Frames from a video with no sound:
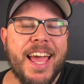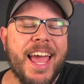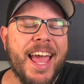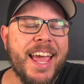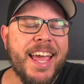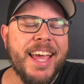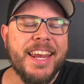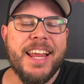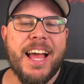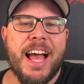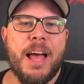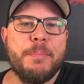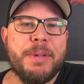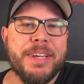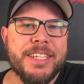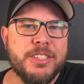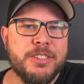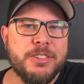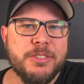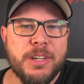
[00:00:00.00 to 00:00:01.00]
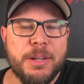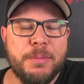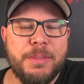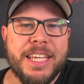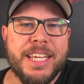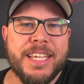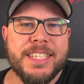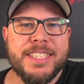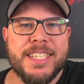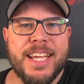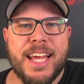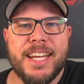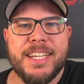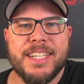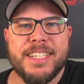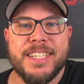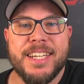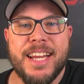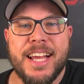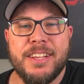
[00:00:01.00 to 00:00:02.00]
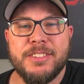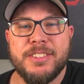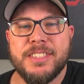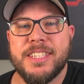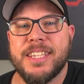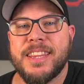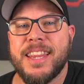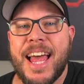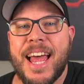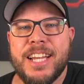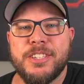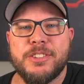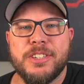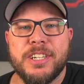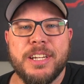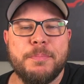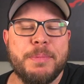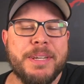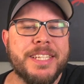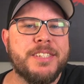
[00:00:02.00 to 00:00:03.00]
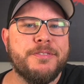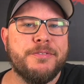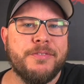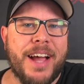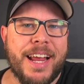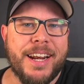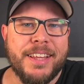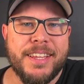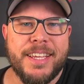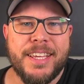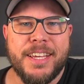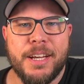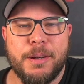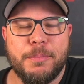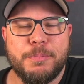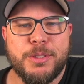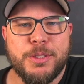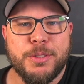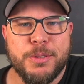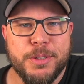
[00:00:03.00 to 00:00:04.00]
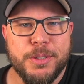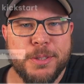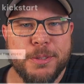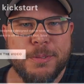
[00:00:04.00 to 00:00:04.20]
And I'm extremely excited to announce that that dream has finally come true.